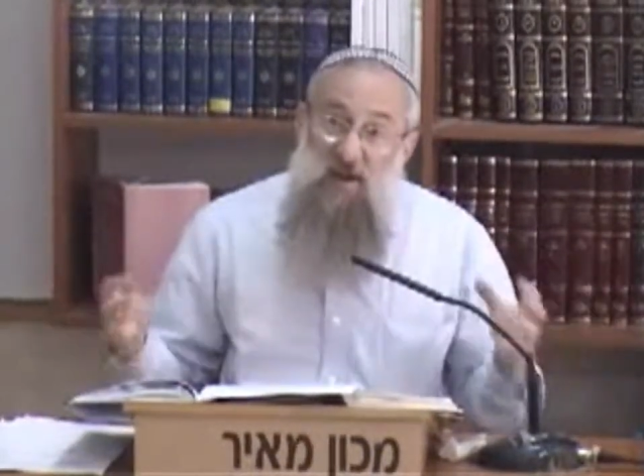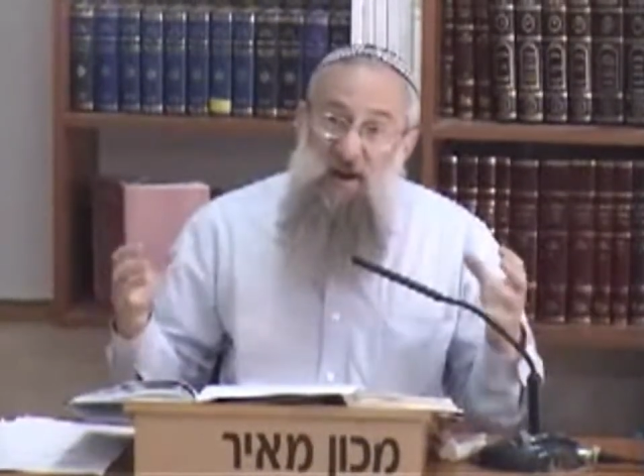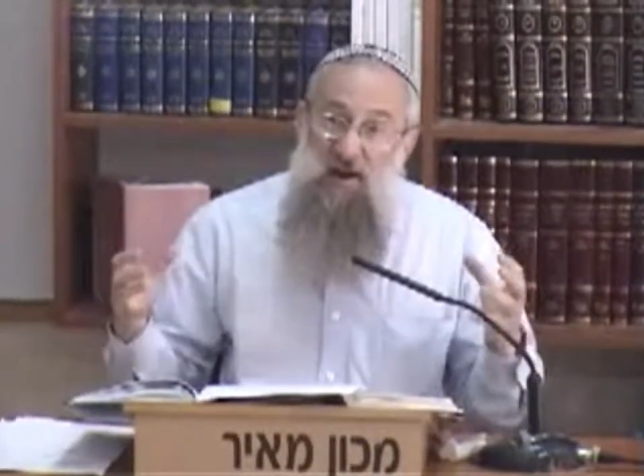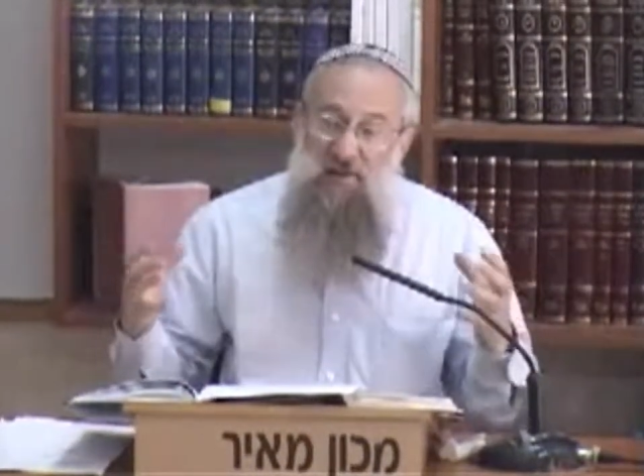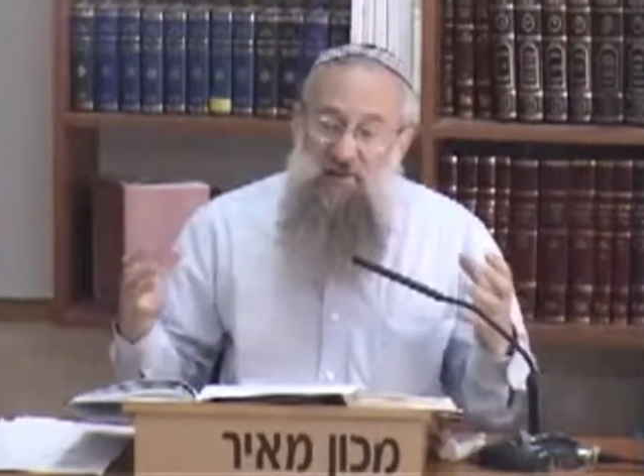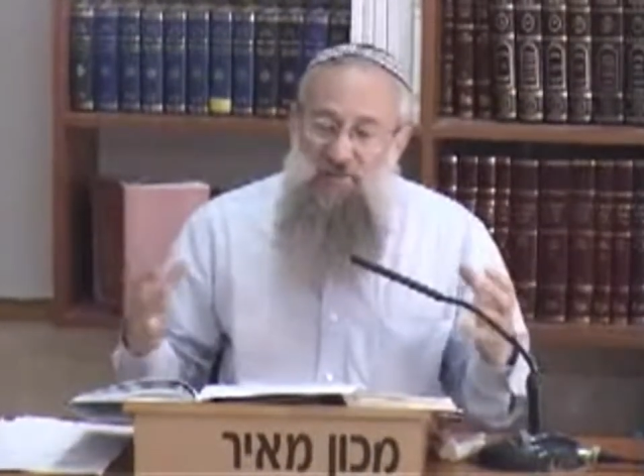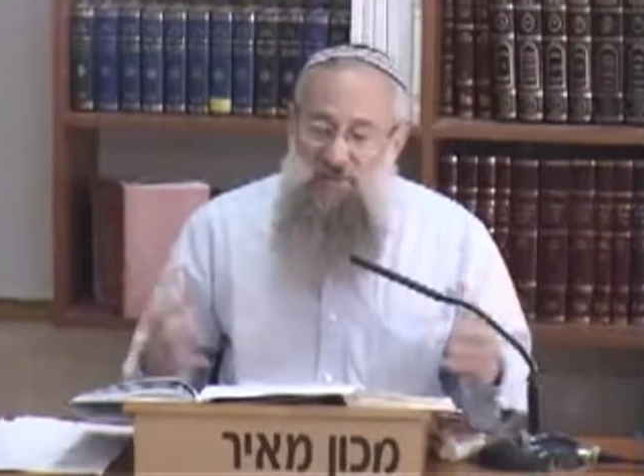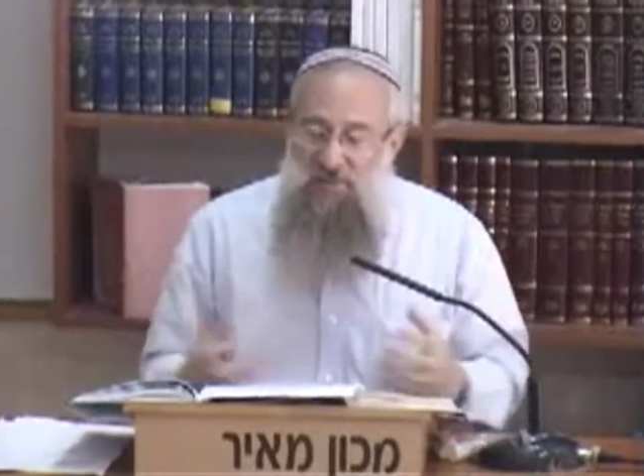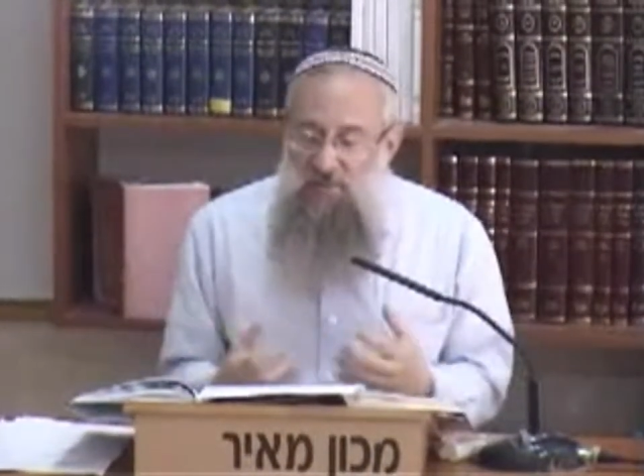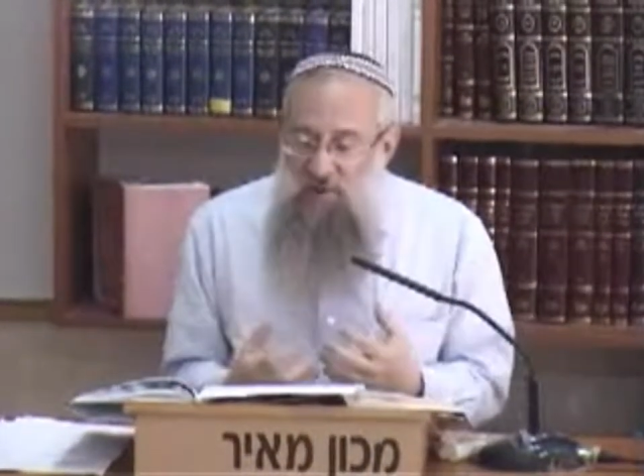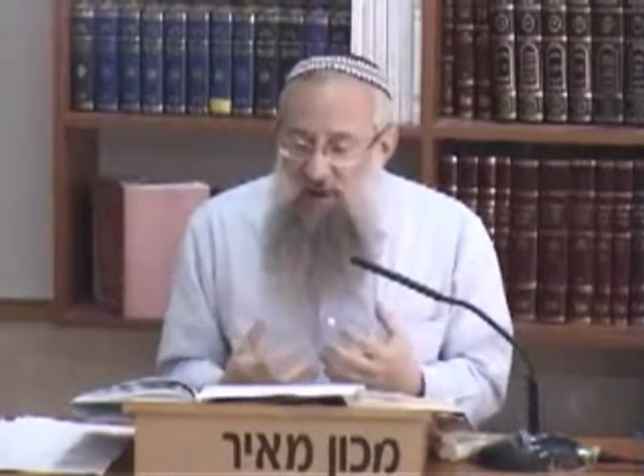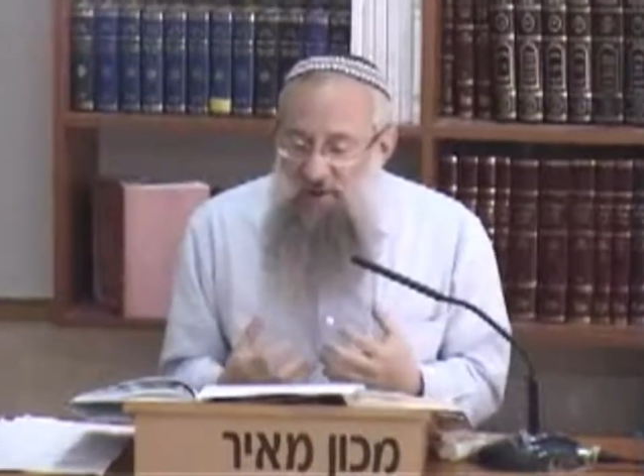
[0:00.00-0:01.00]
of
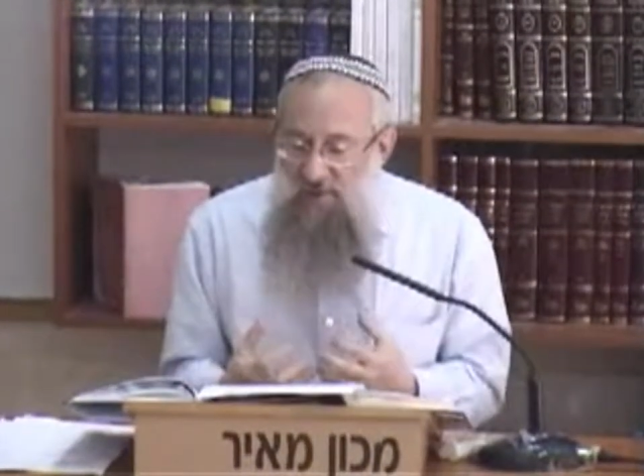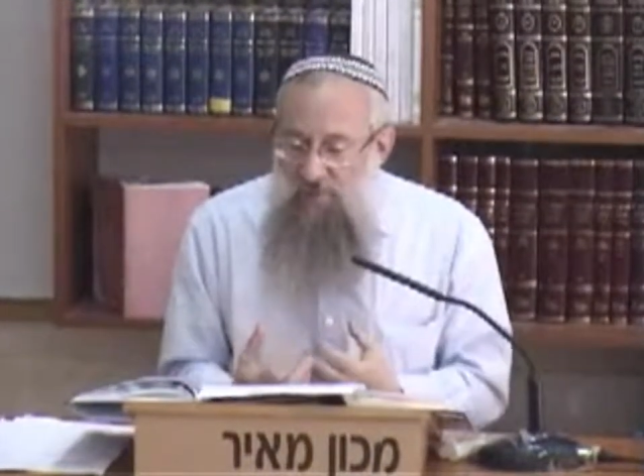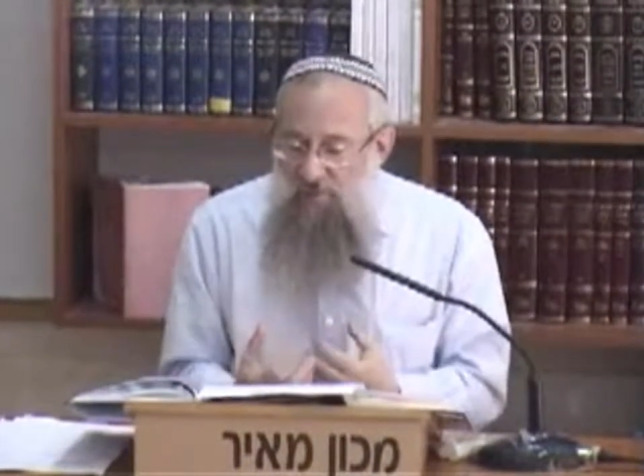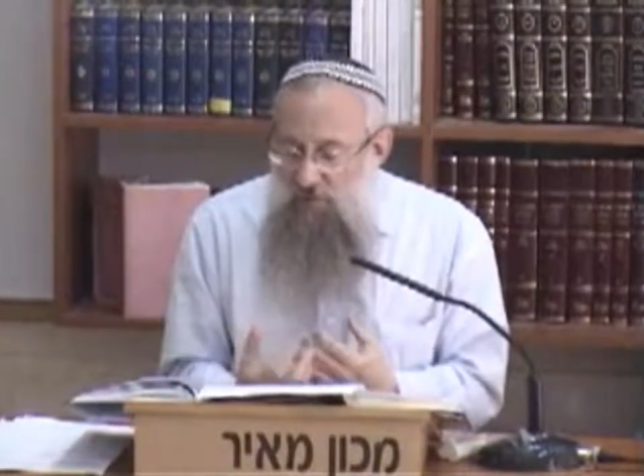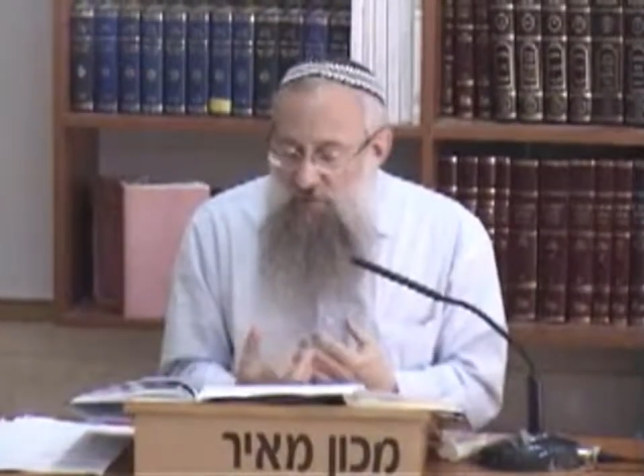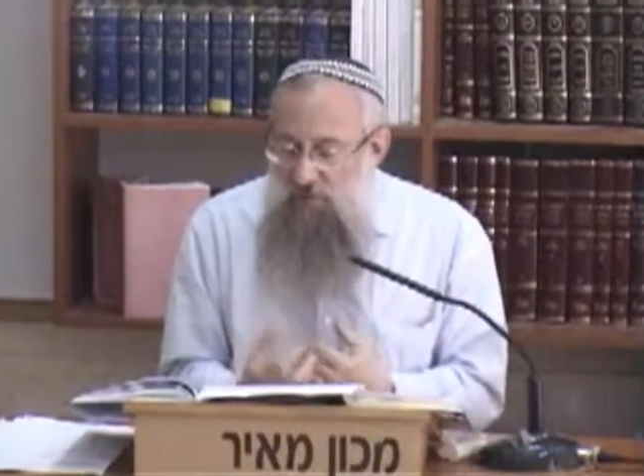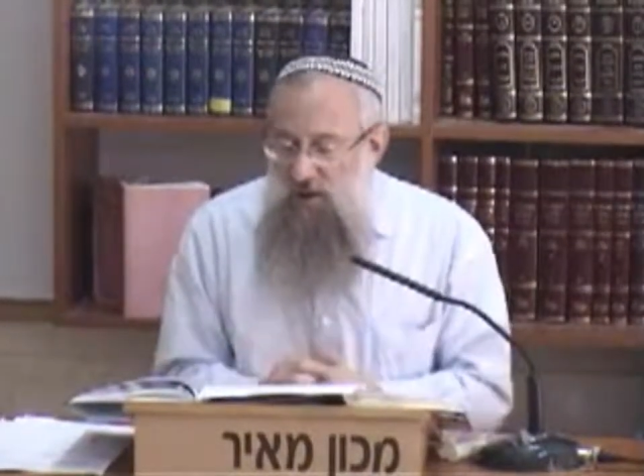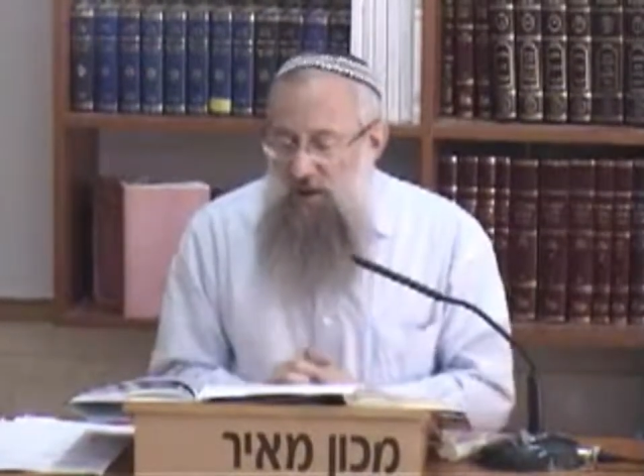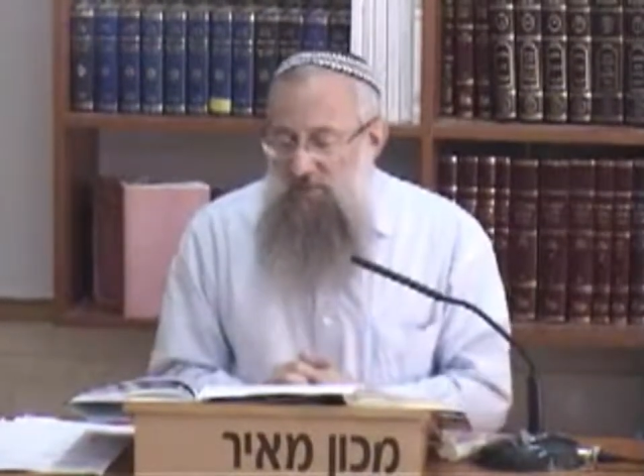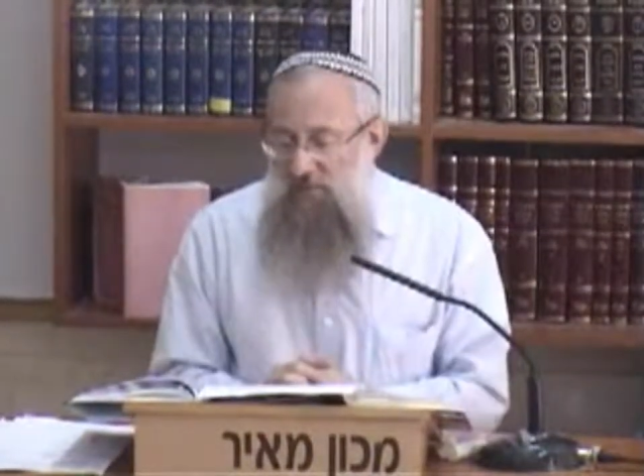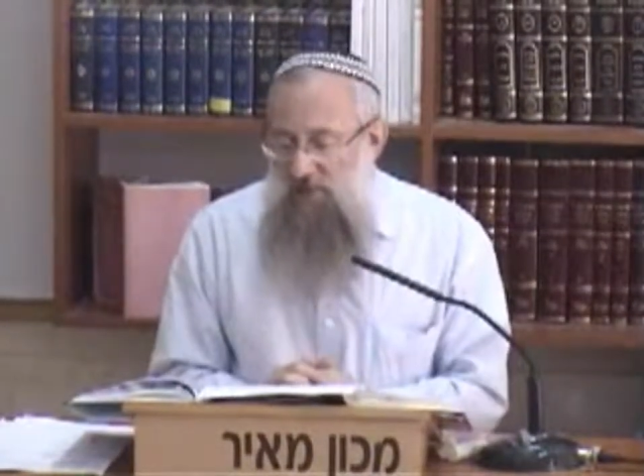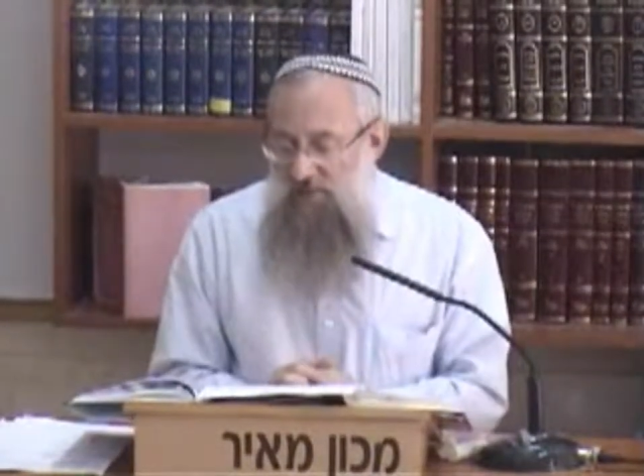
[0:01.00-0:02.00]
rising up to a new
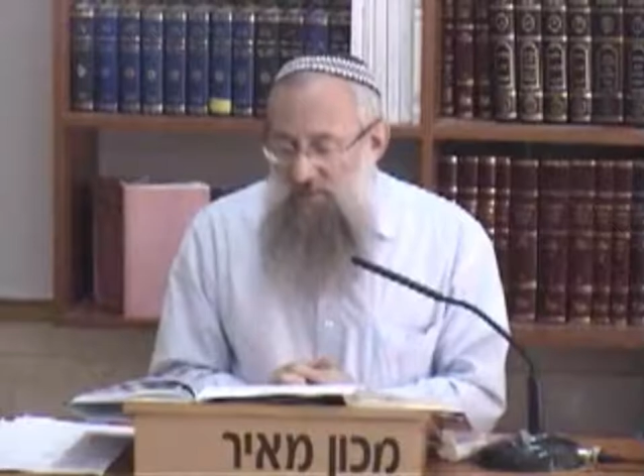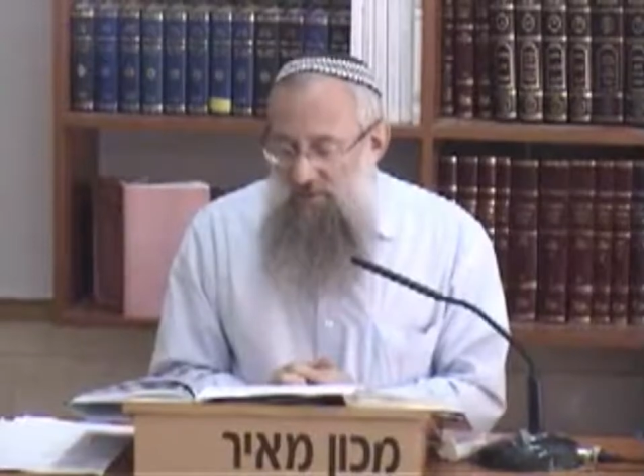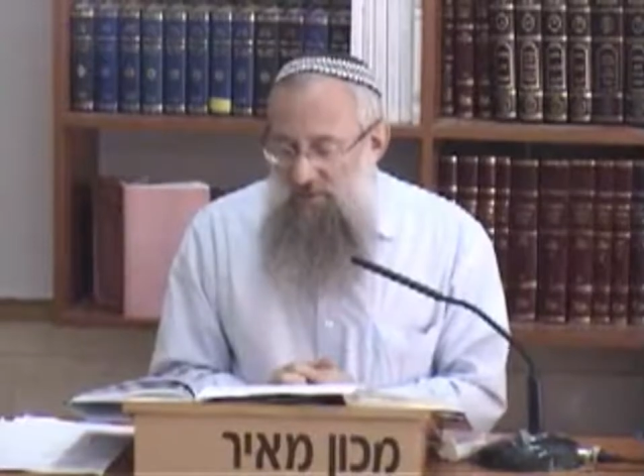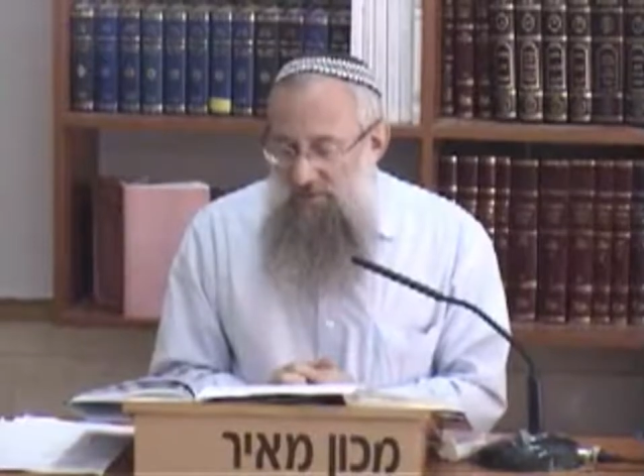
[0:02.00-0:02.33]
life level